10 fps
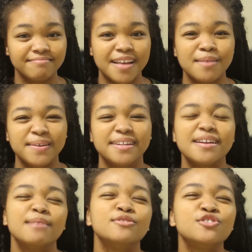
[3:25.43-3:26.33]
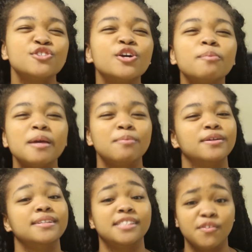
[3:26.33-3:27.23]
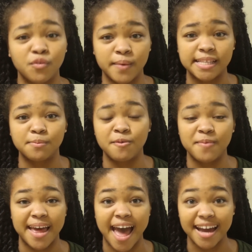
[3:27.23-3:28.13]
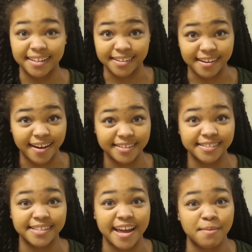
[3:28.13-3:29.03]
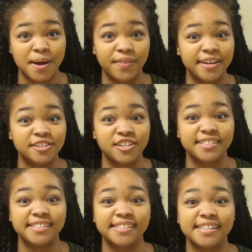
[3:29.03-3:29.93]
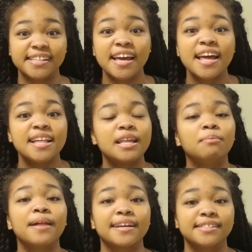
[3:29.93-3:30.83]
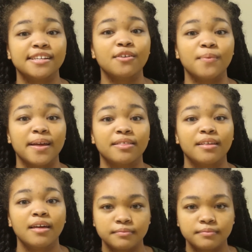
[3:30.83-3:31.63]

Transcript: I mean, I'm sure people in the civil rights movement had a lot to say about the injustices that blacks dealt with.